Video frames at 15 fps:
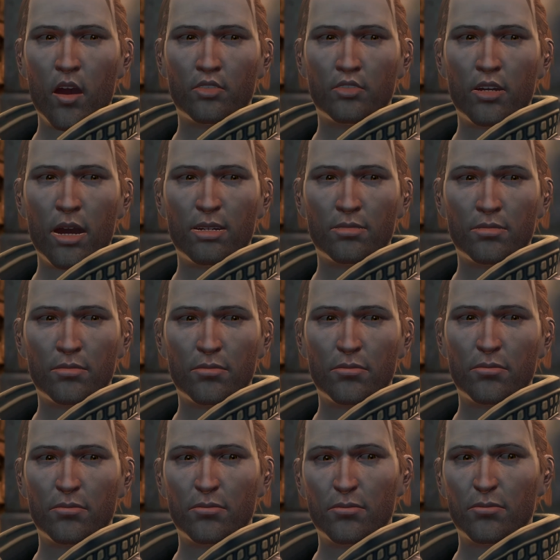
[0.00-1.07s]
All right.
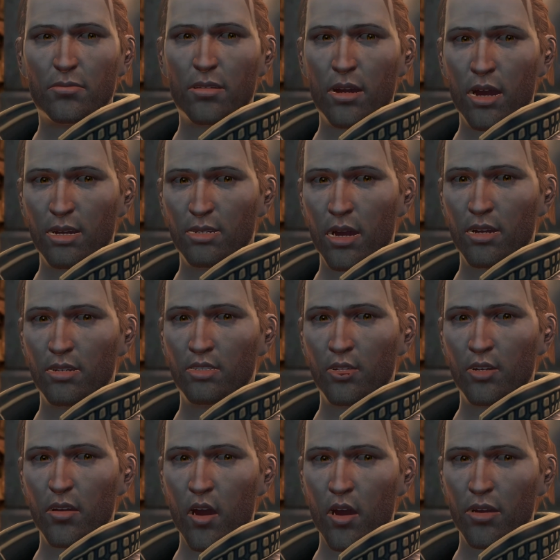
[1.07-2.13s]
I'll handle
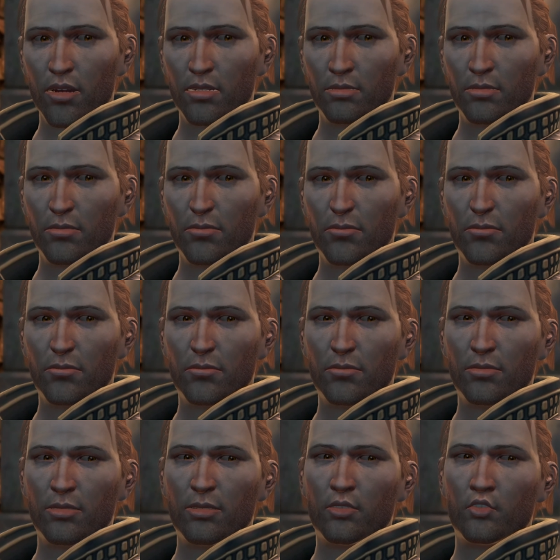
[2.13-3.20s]
the talking.
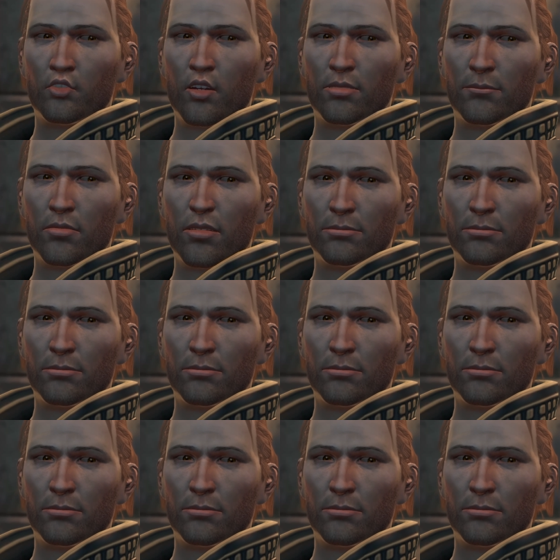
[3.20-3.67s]
You watch for